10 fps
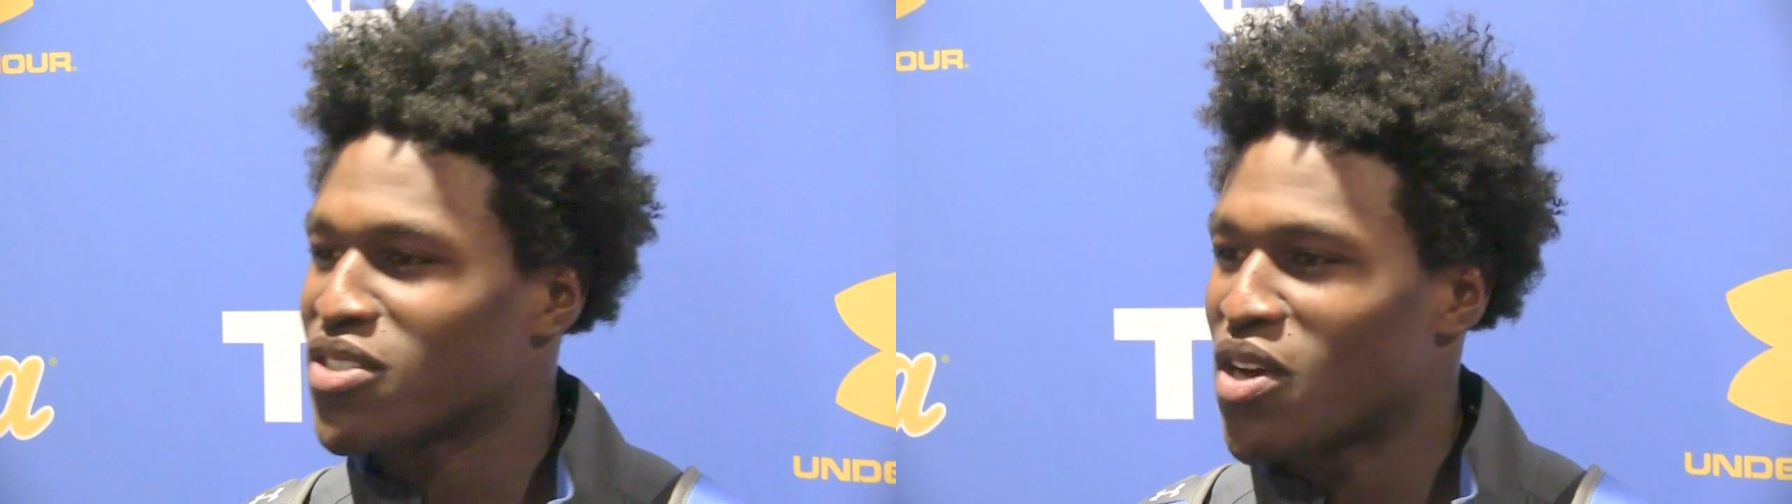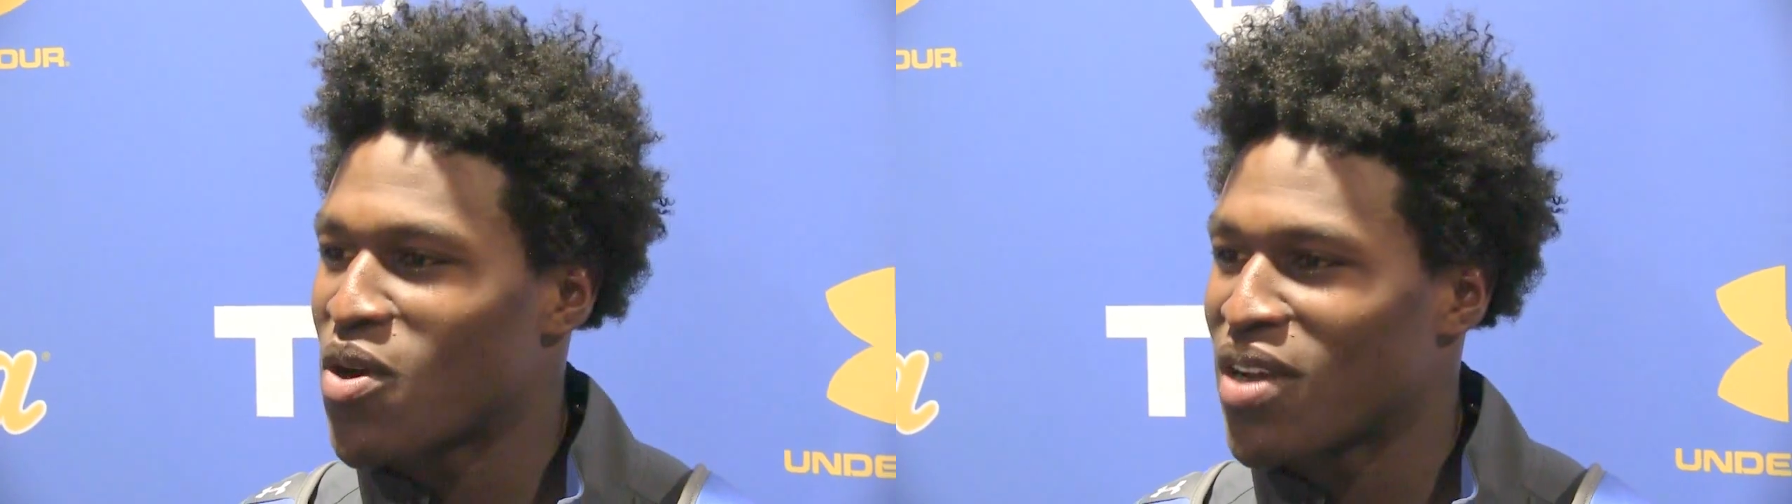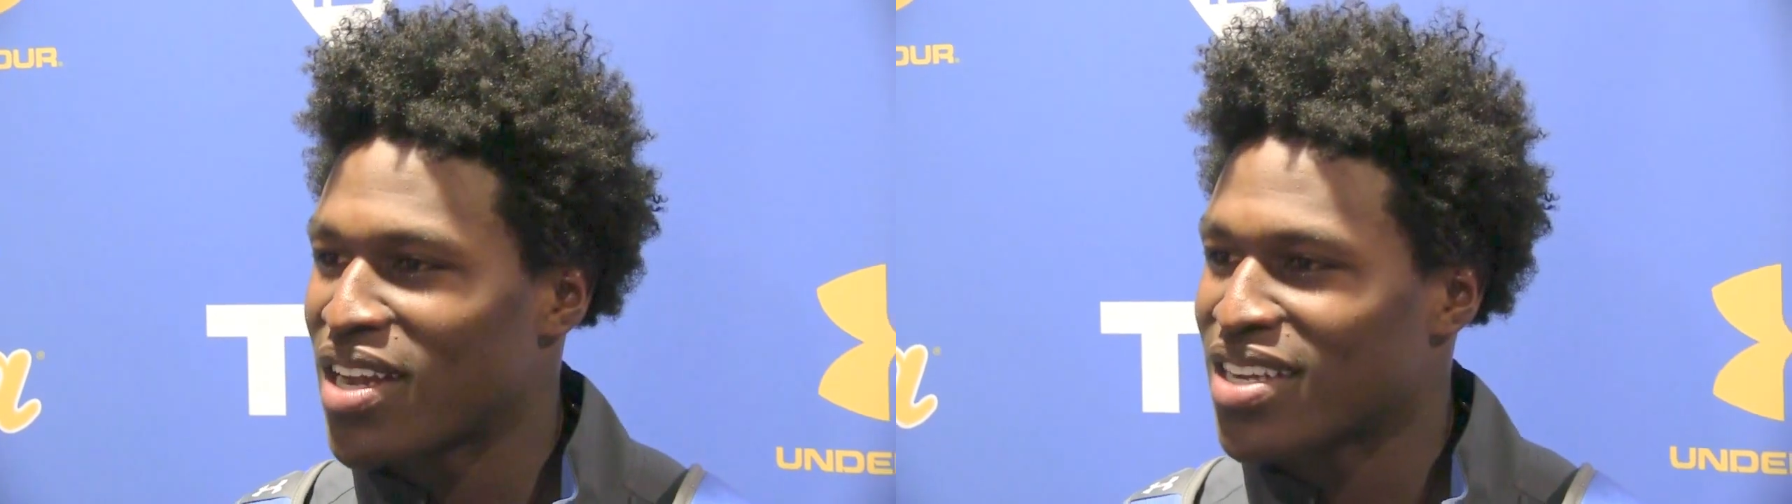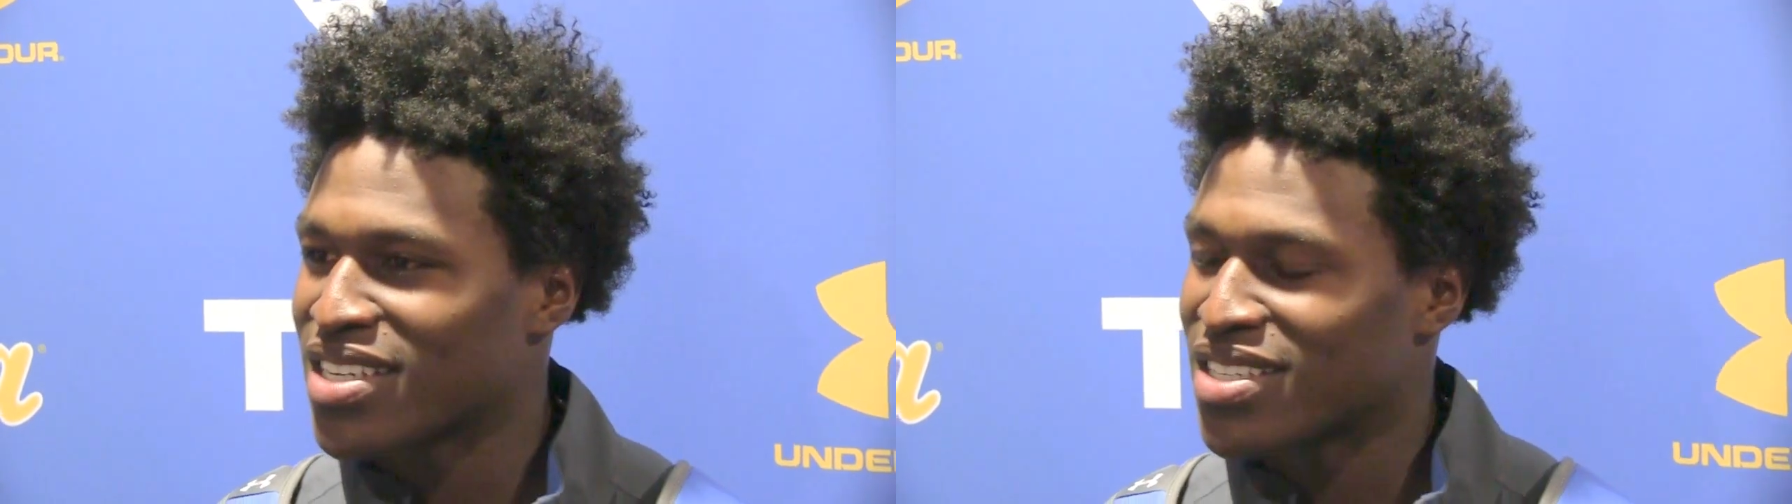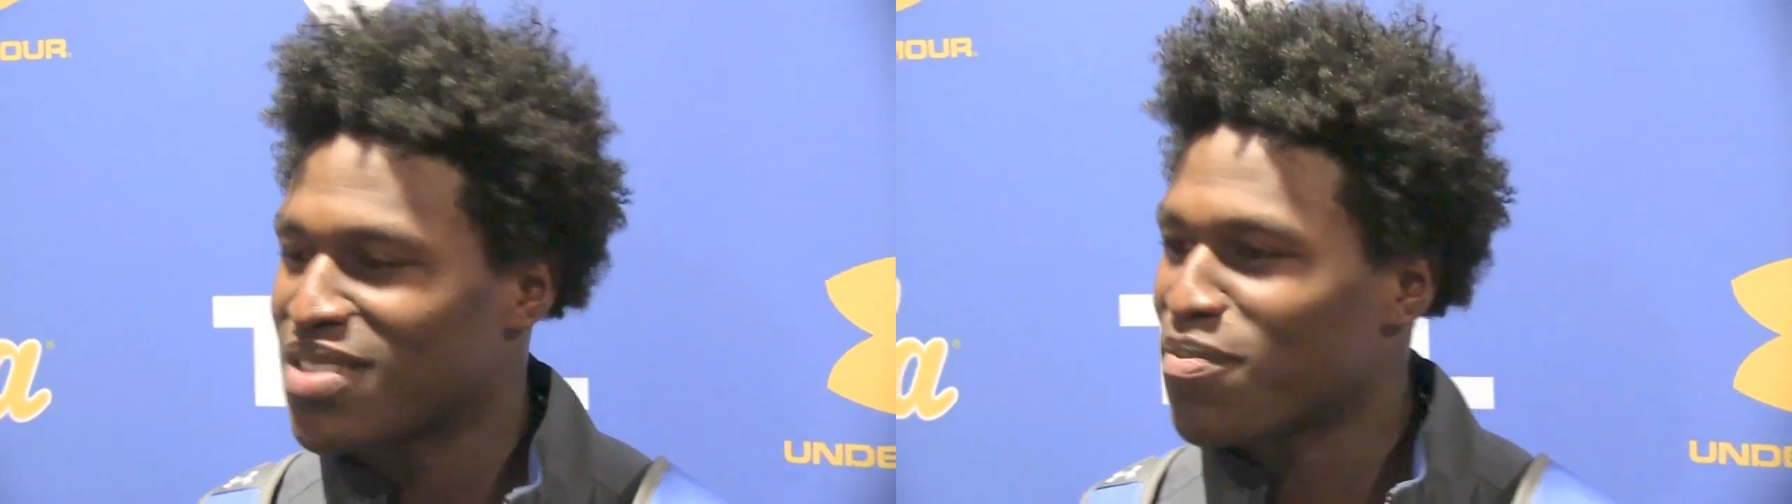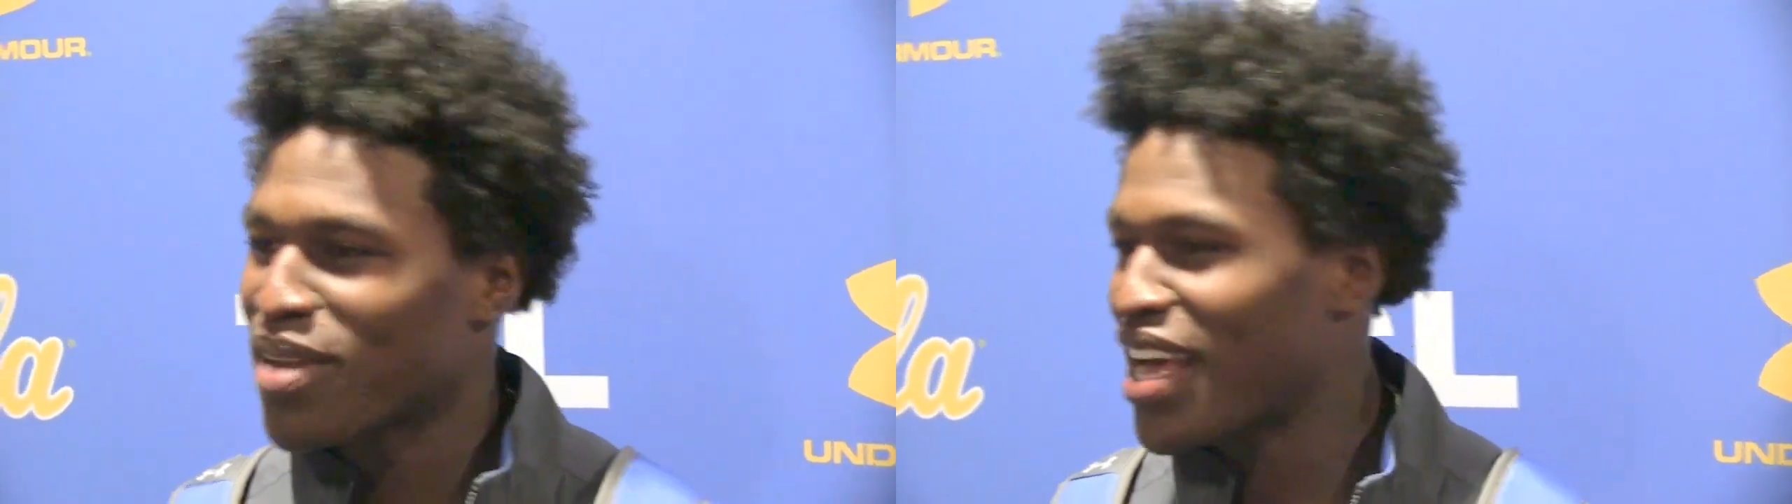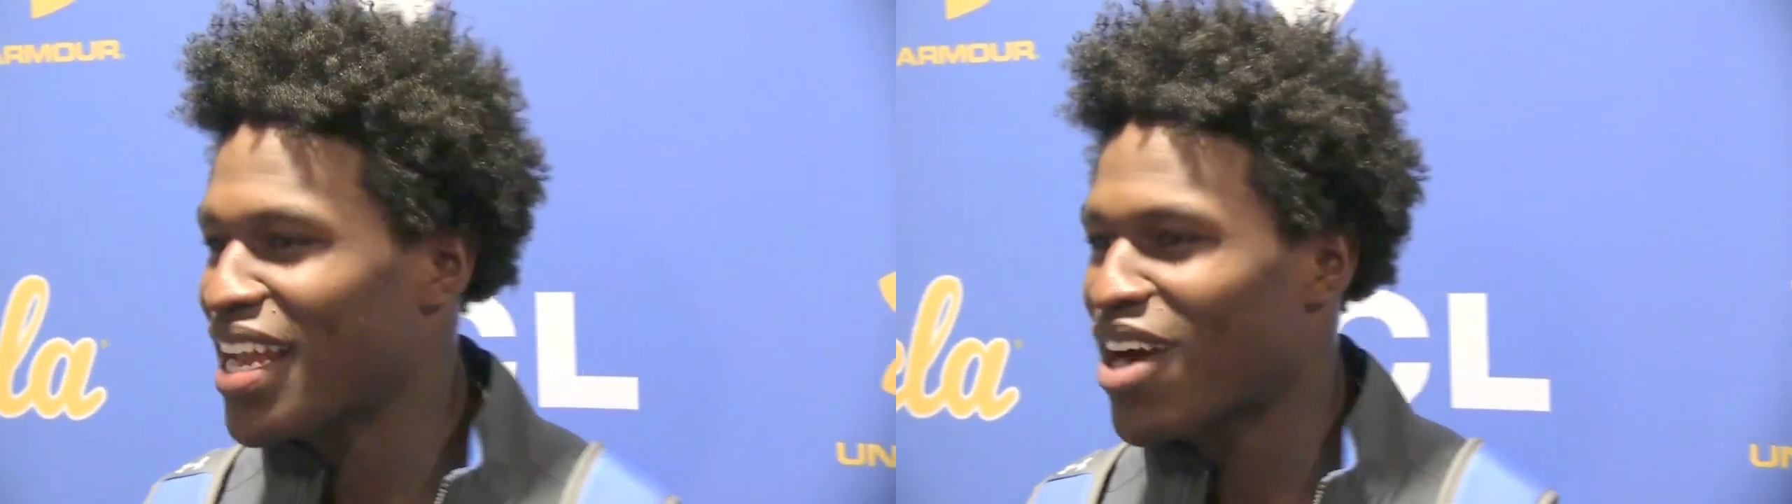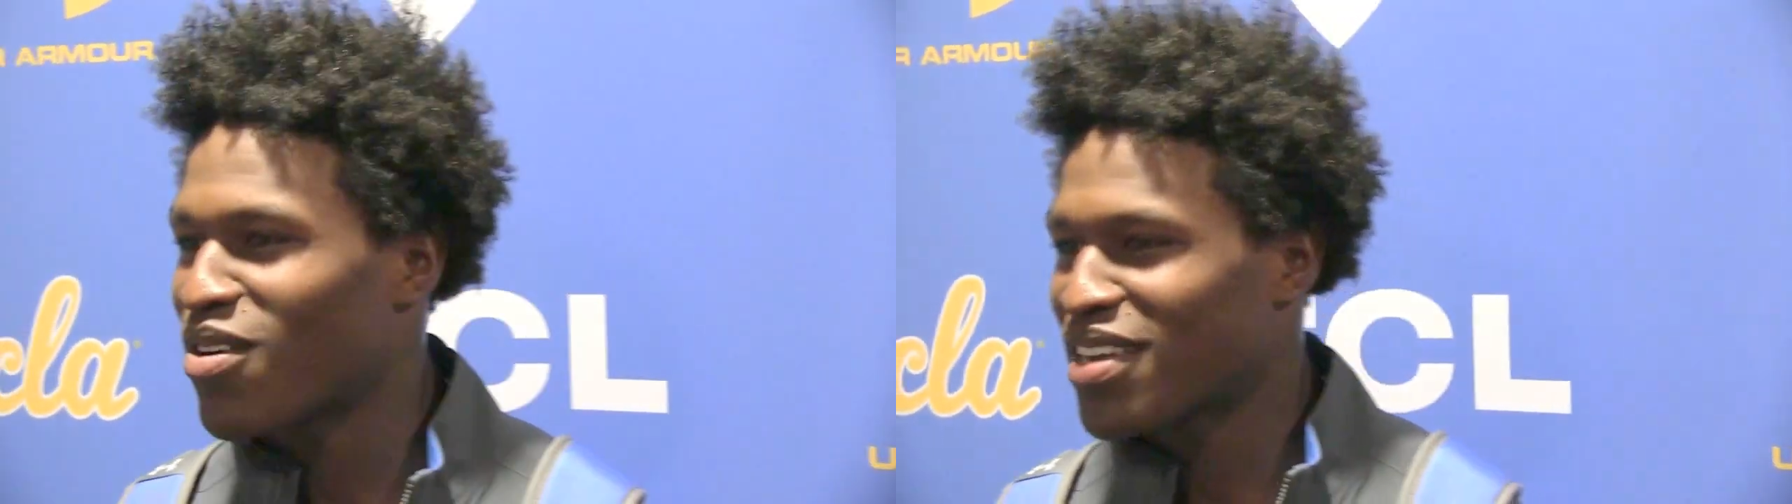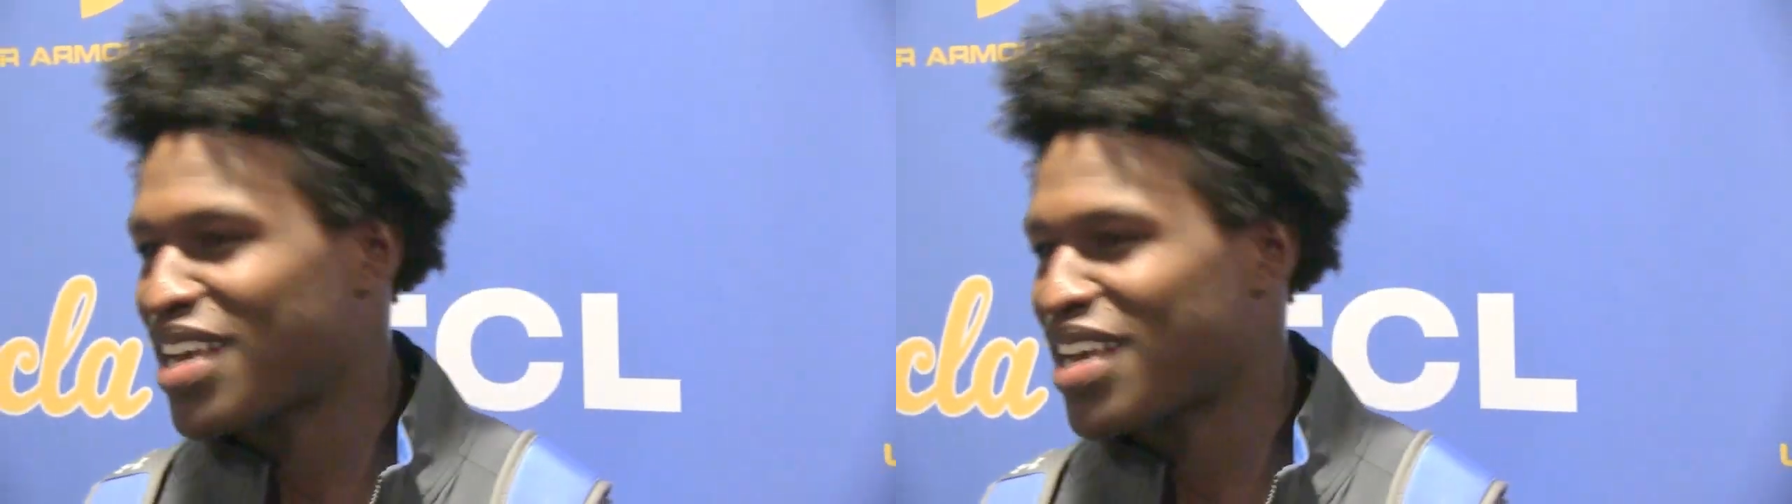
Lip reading: zone and just play it out,